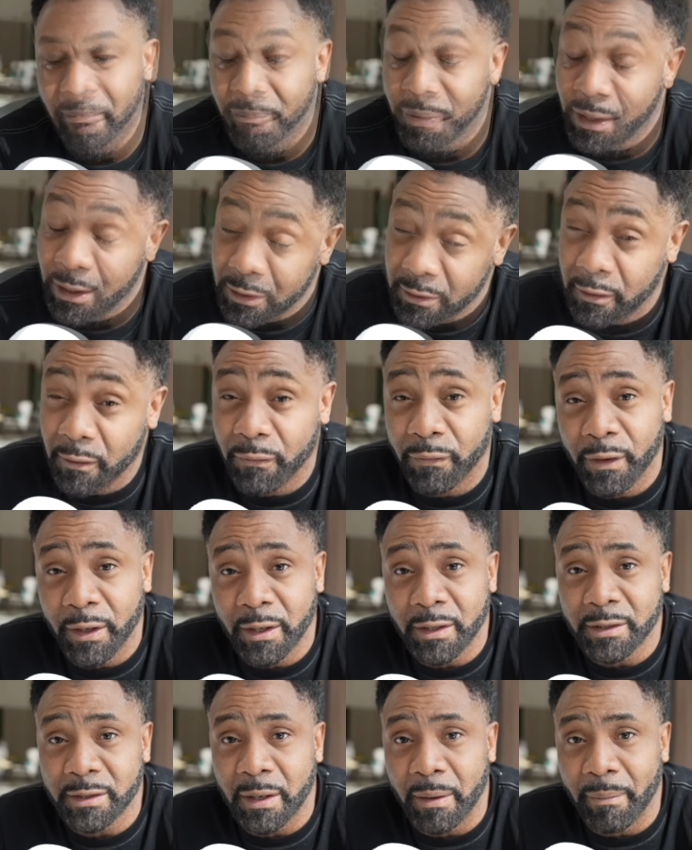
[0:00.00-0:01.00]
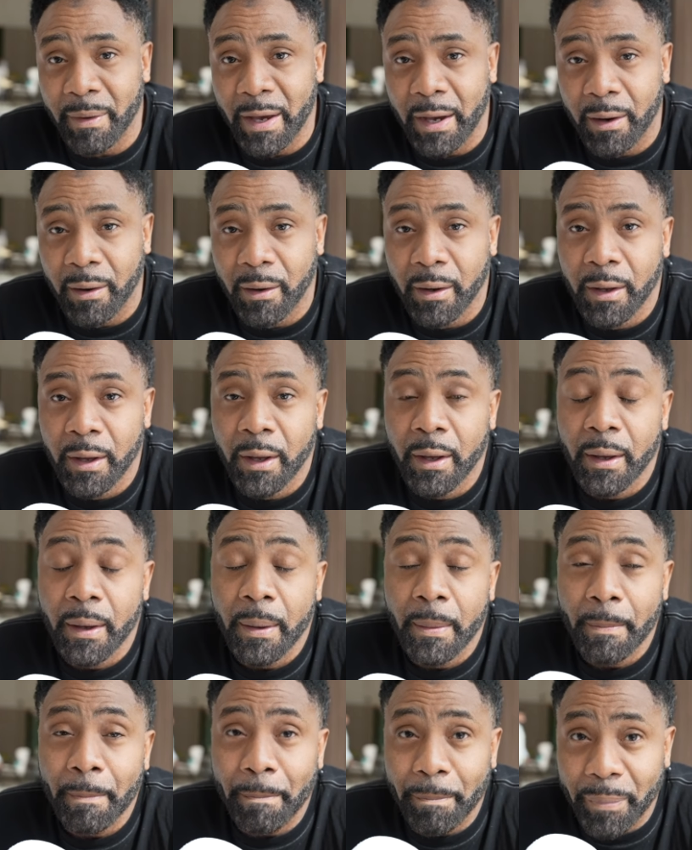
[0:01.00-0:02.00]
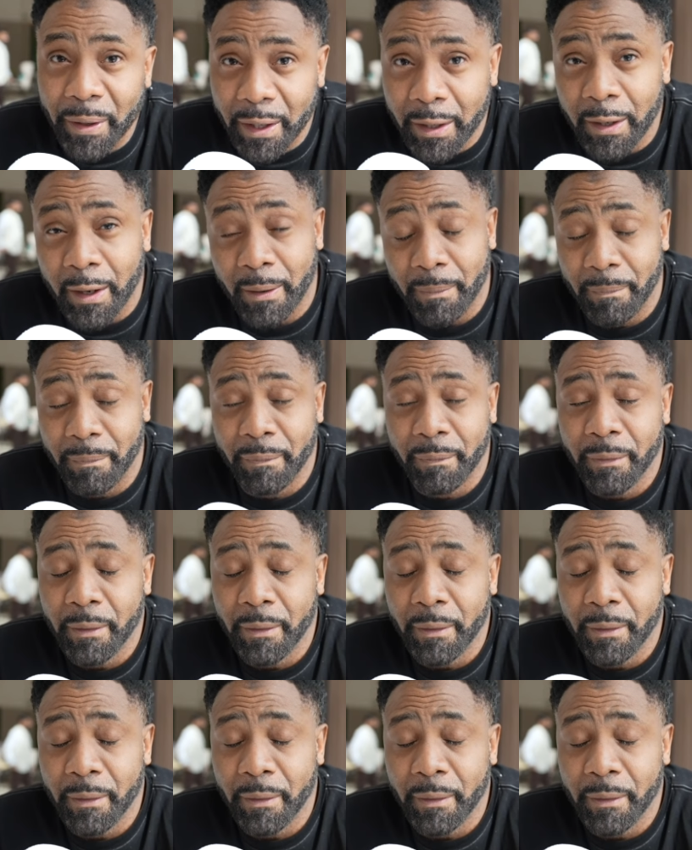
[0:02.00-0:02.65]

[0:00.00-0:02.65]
Peace, two fingers, I'm out. Big up